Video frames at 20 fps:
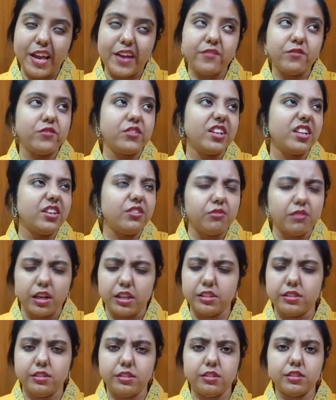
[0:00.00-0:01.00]

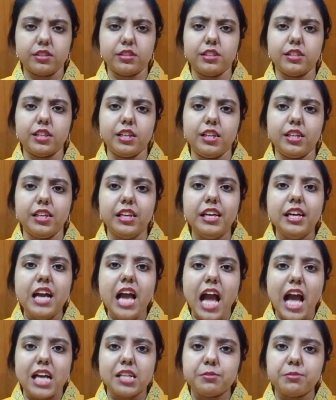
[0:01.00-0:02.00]
Everyone recently
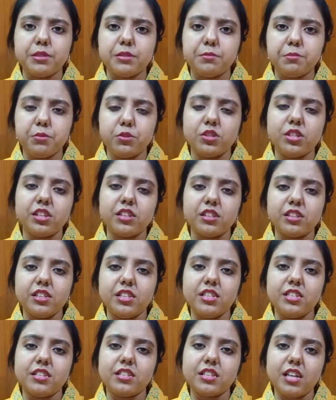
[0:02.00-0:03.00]
has been putting
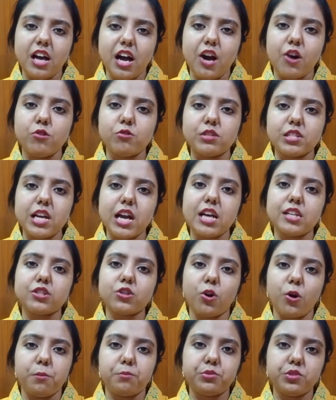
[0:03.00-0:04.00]
these out as
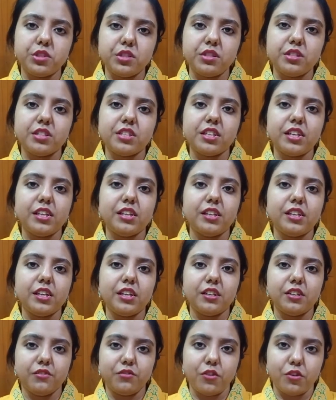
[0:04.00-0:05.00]
options in
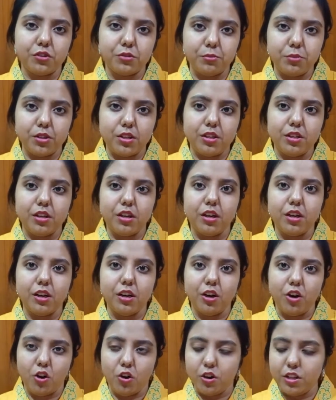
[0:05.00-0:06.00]
their affordable
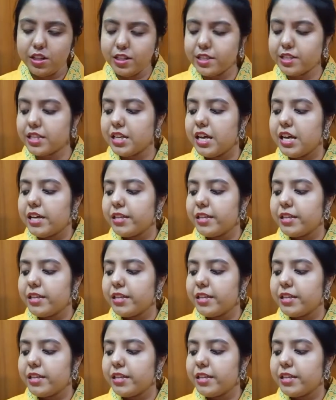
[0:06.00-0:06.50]
hauls.